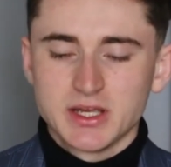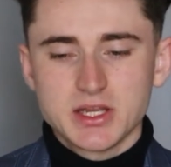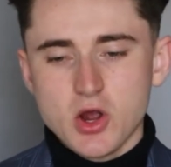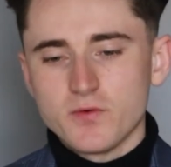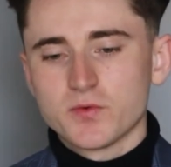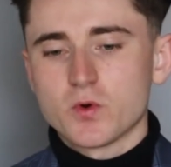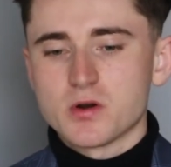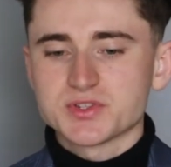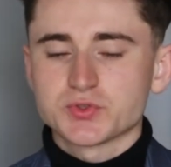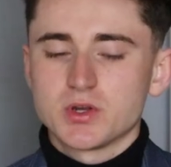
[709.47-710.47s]
Yeah, of
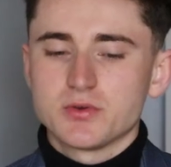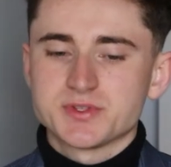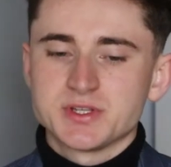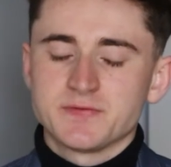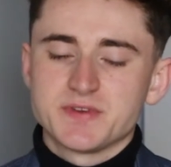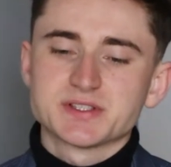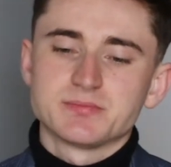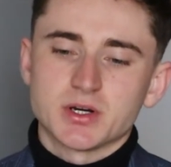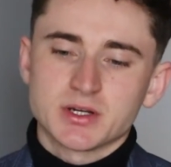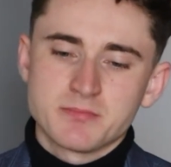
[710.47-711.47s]
course, we're using this
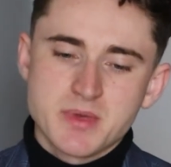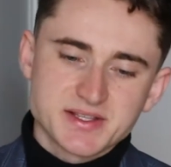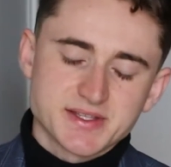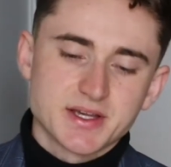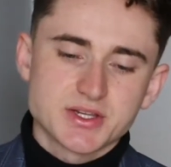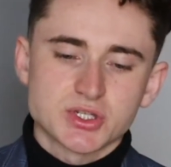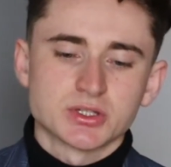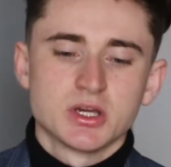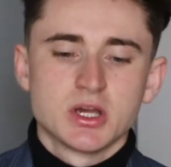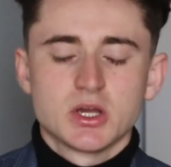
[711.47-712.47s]
marketing message
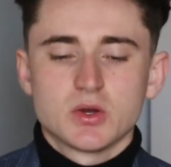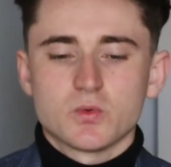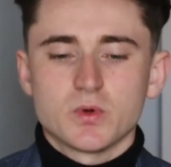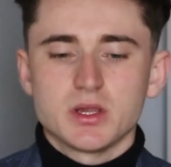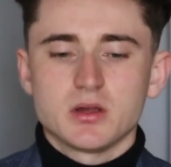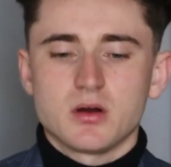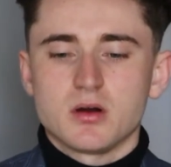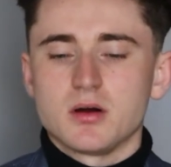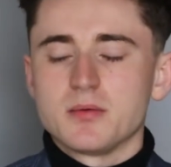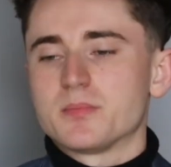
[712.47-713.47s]
and we
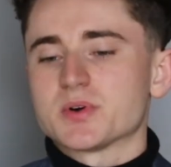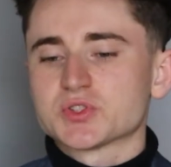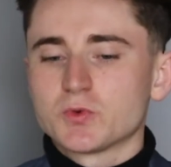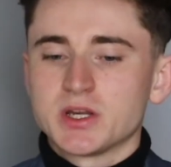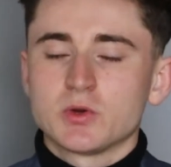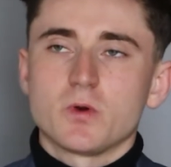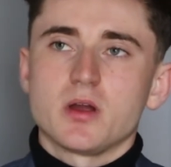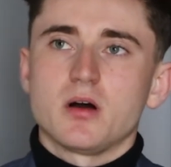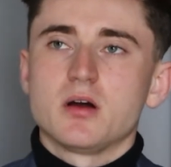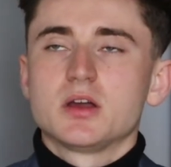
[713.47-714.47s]
are persuading, we are